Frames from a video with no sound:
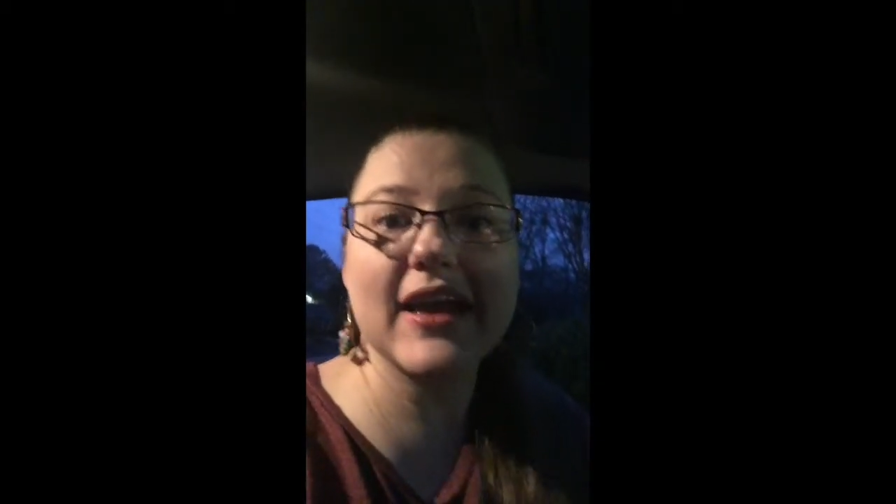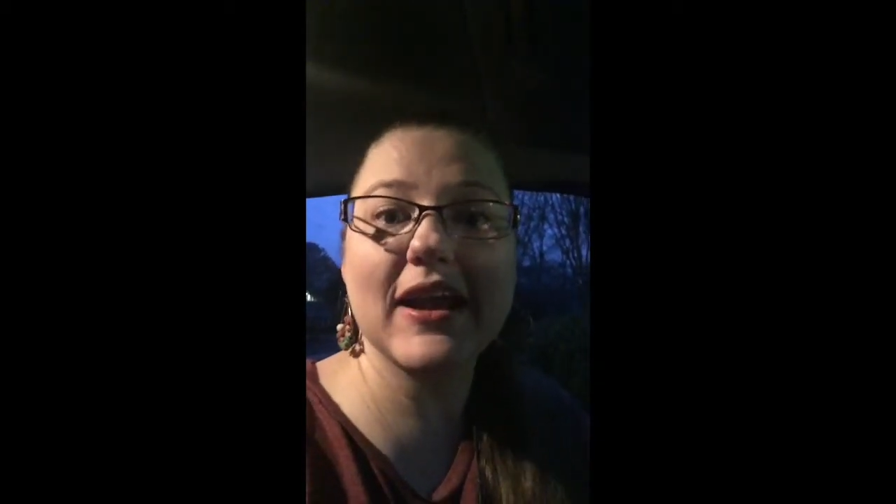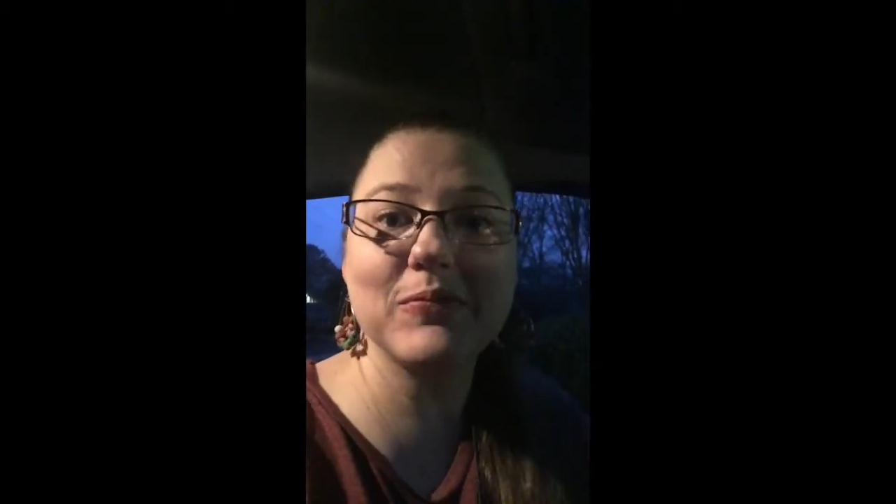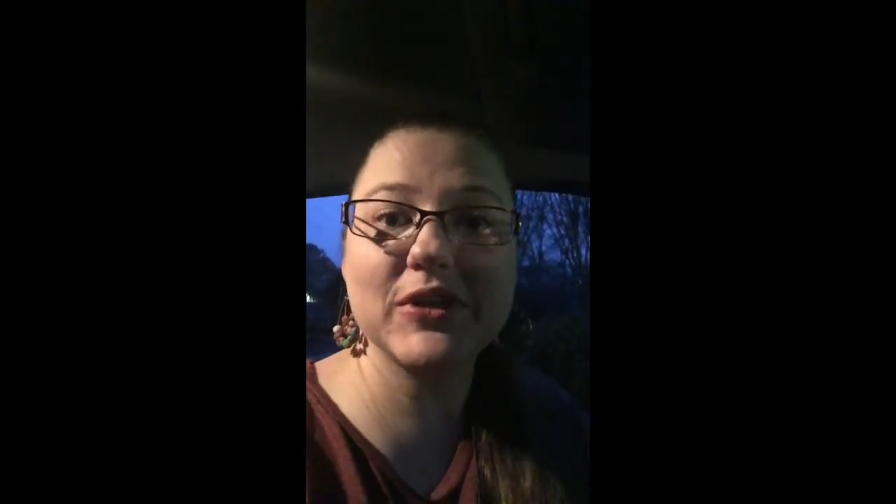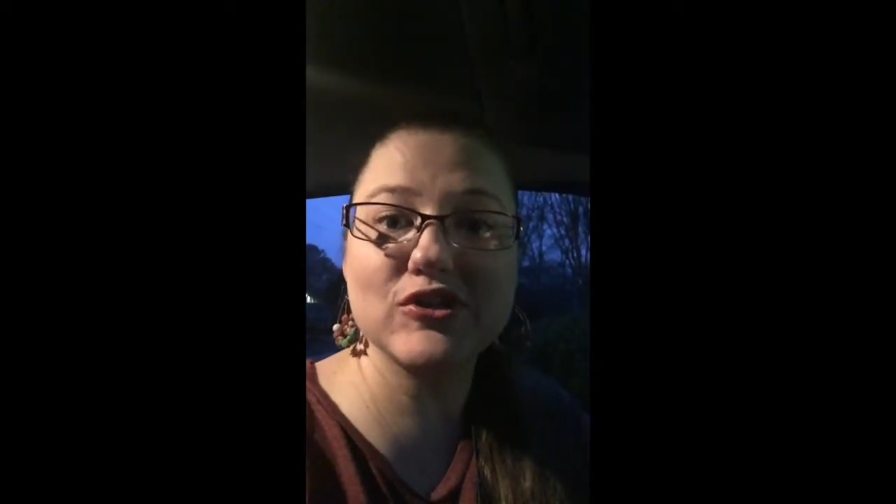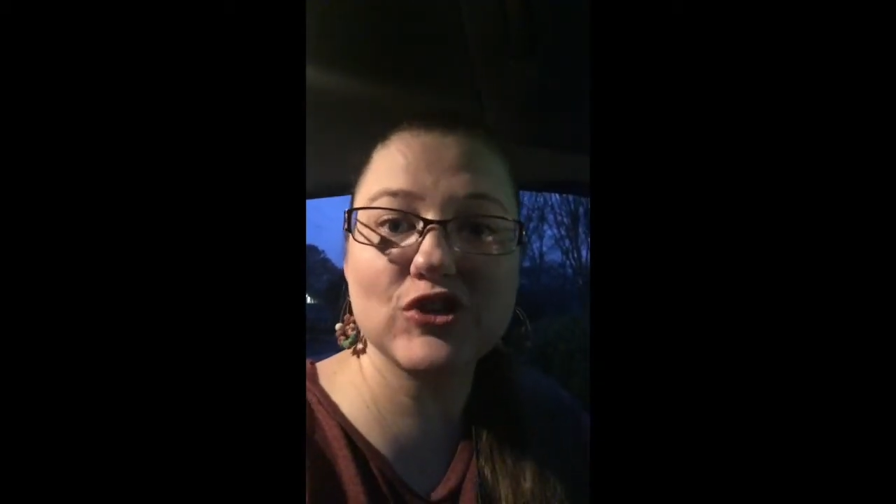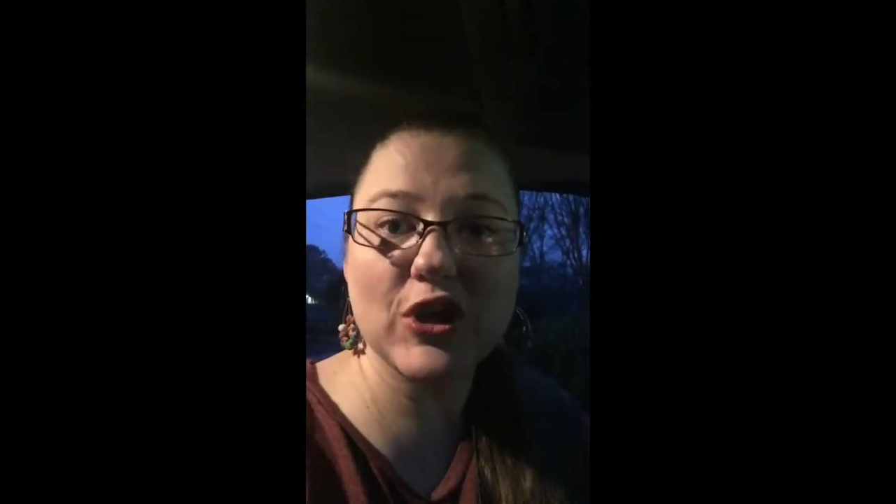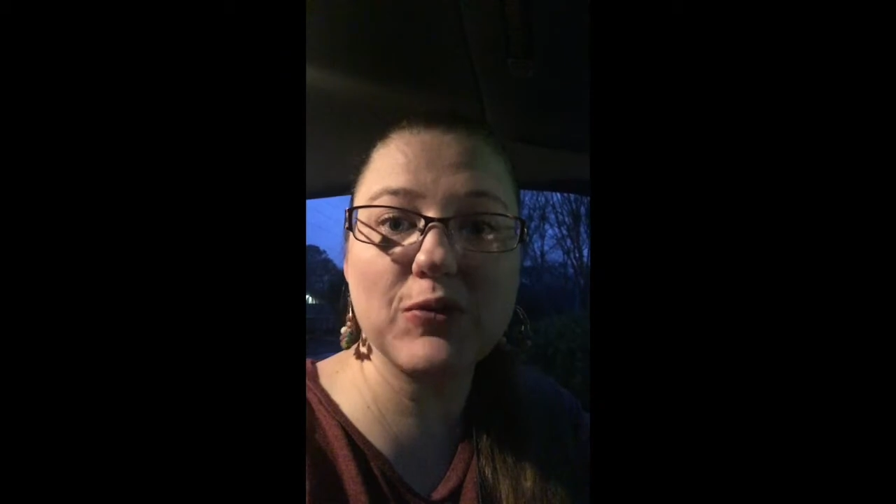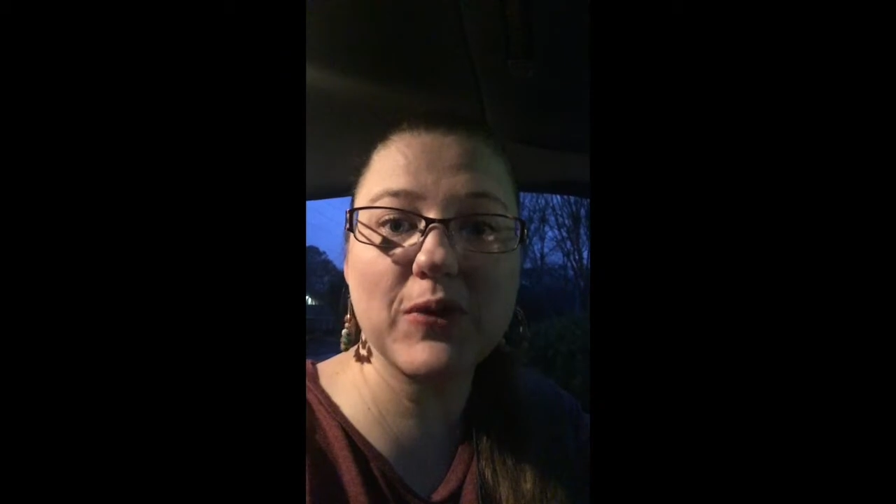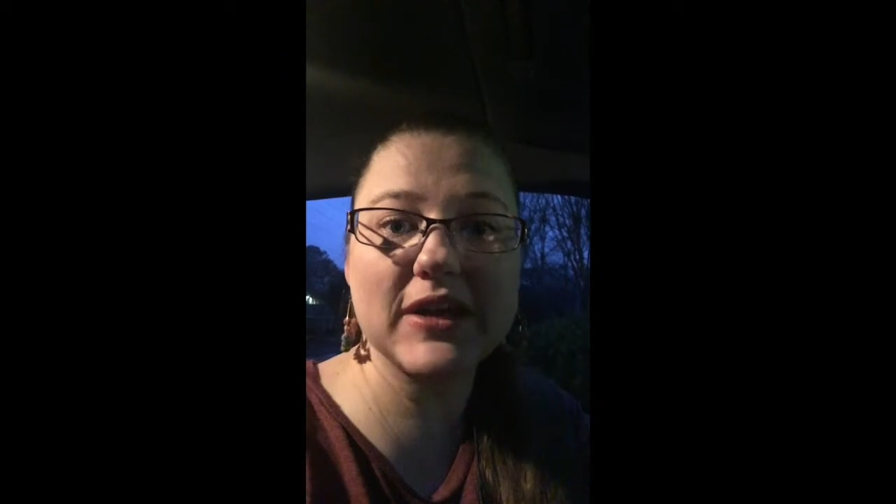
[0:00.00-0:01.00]
and I'm going to show
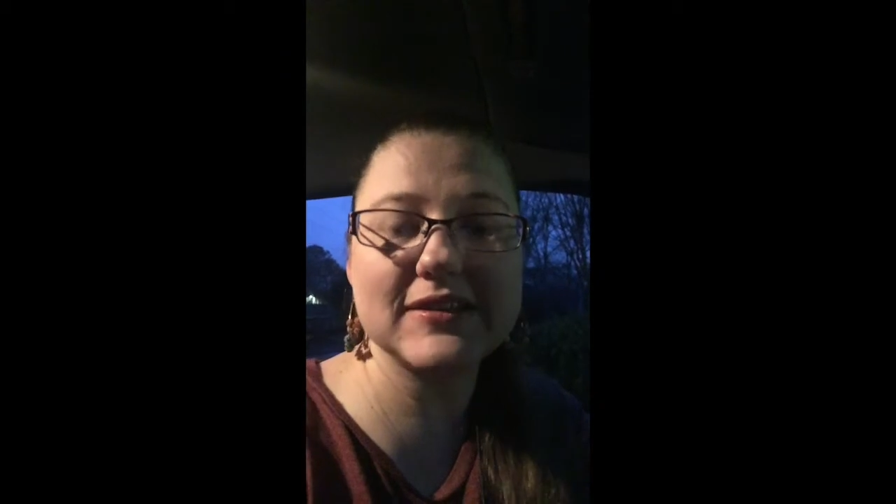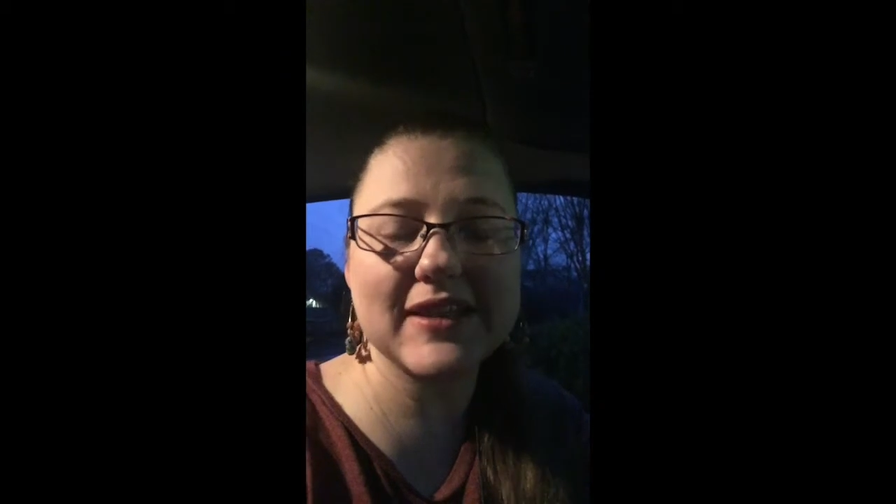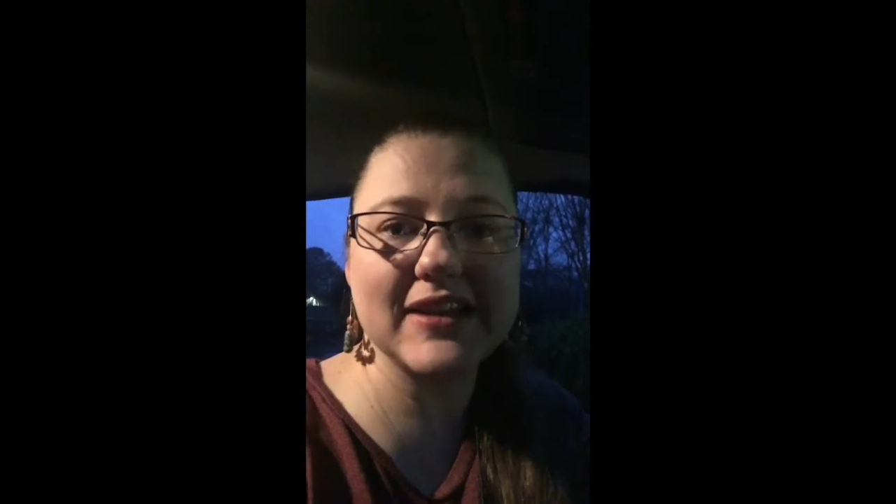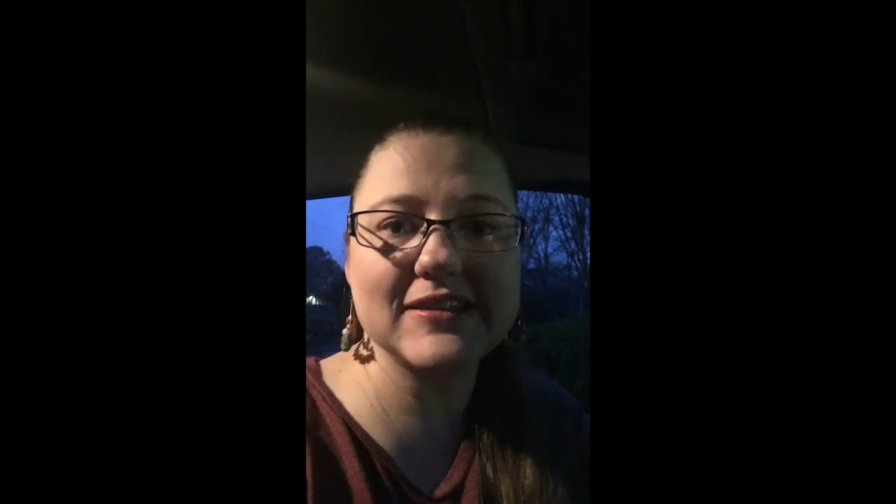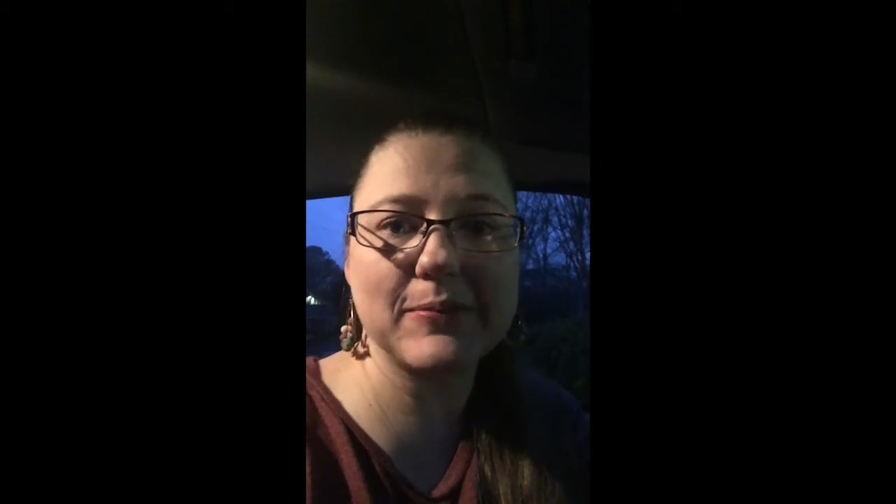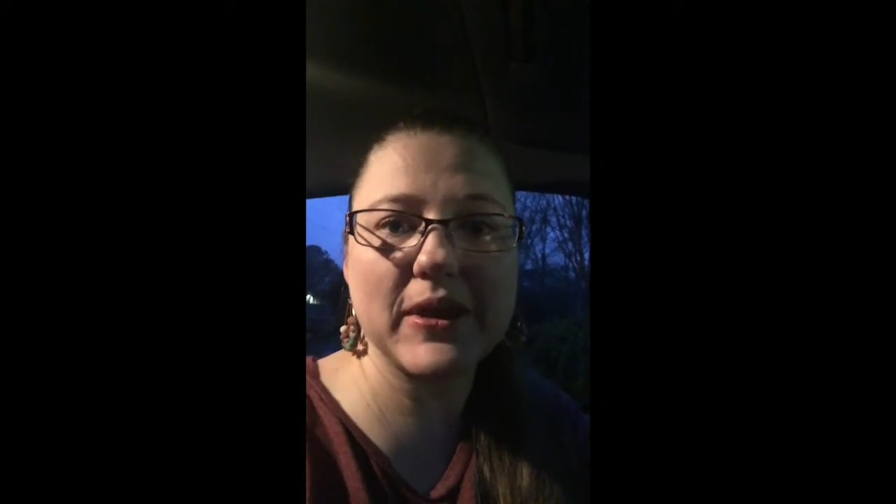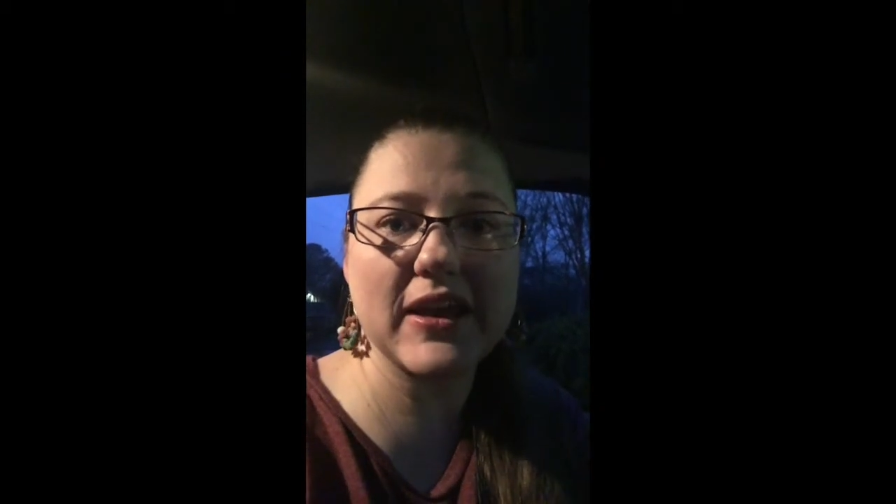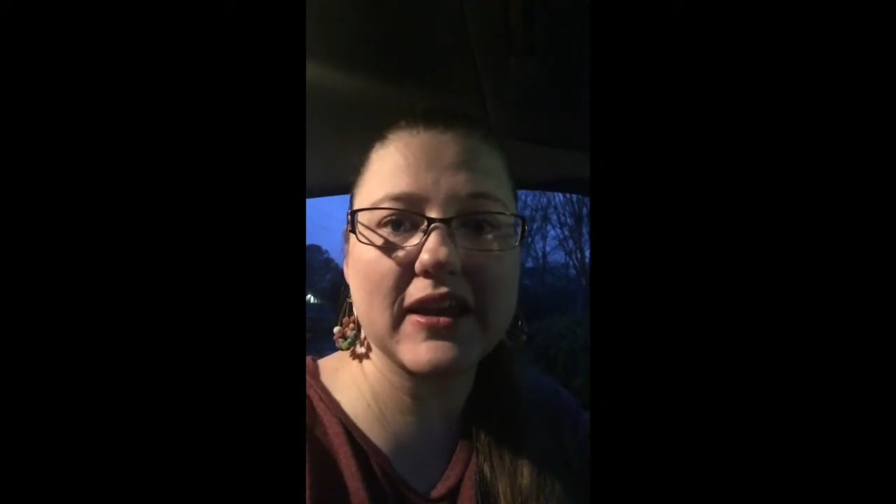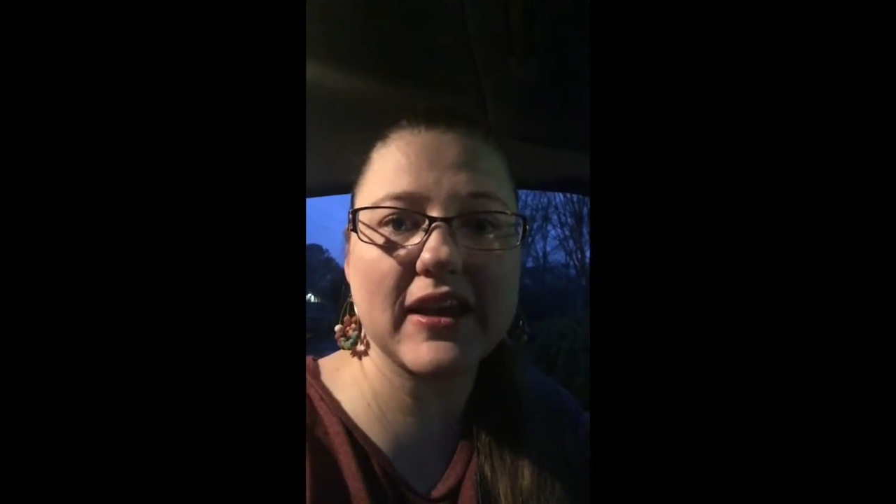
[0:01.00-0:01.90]
you what it's like to be